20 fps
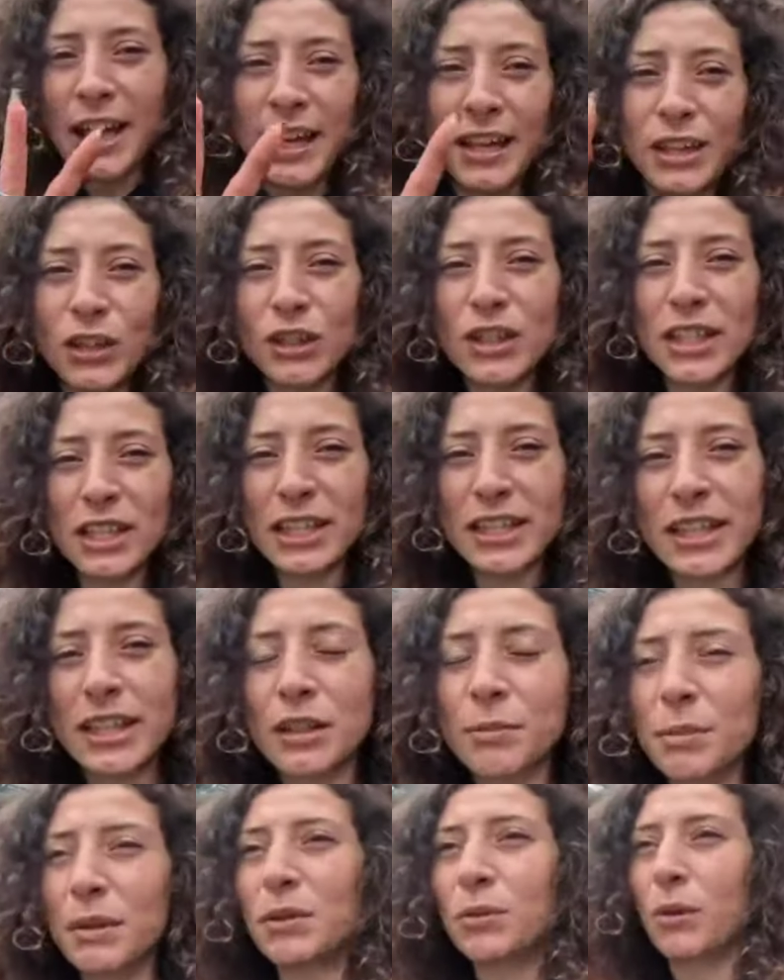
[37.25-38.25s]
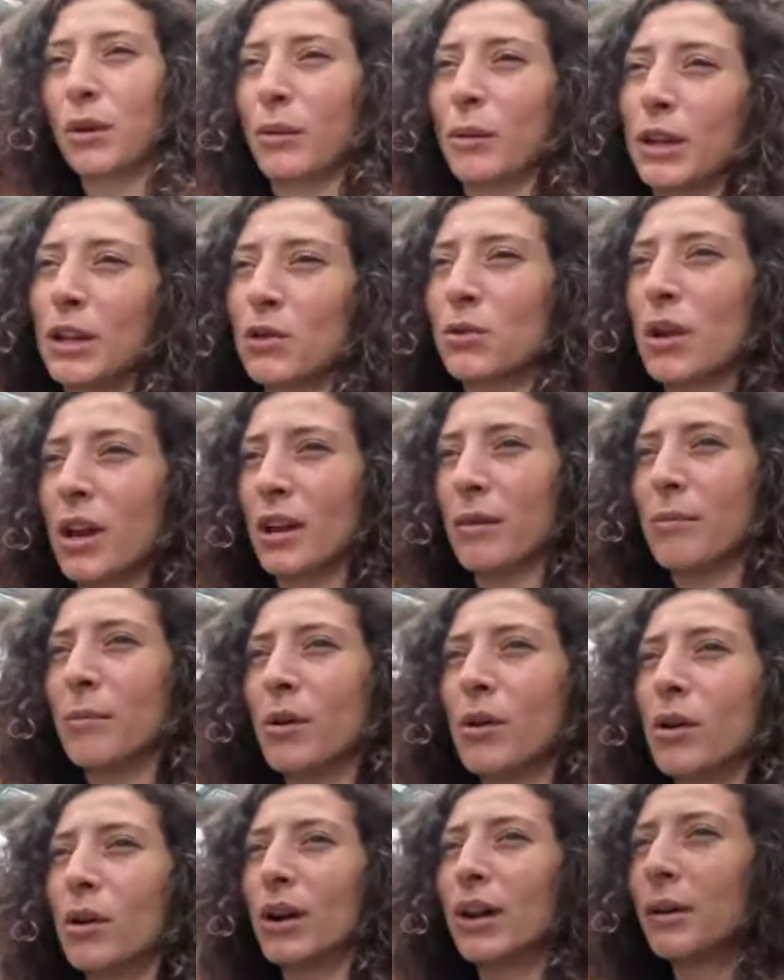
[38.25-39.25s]
success, but we will try
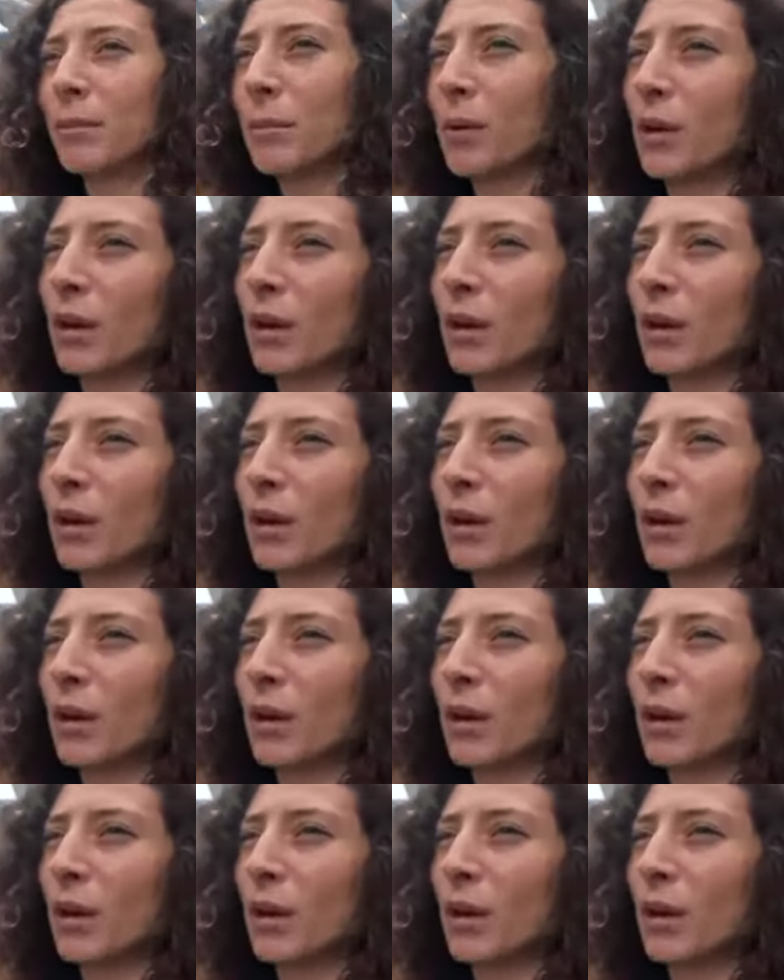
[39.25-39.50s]
more and more and